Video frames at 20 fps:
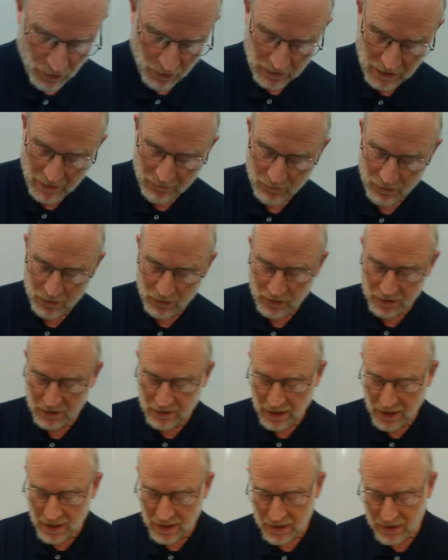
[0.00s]
have a good
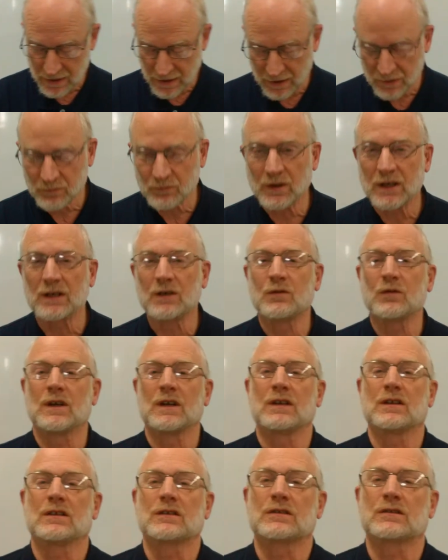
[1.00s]
day, and we
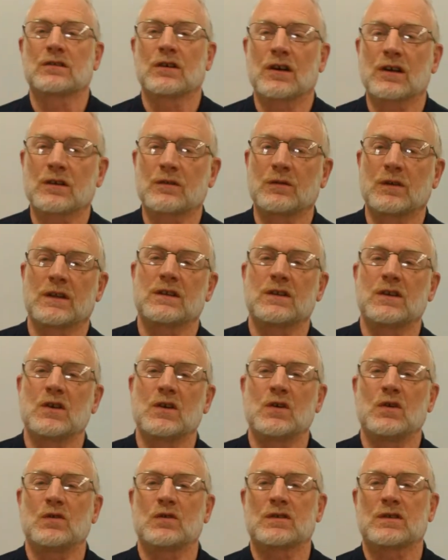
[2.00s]
will talk with
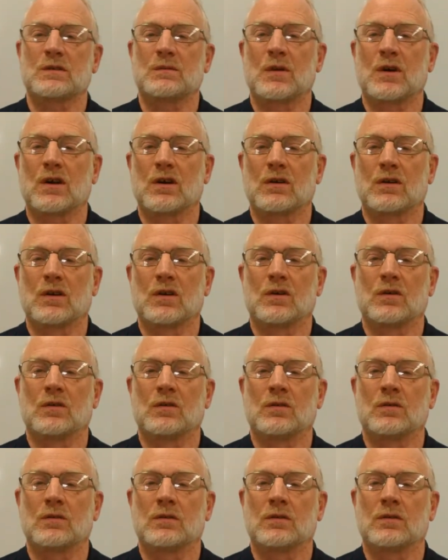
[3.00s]
you tomorrow.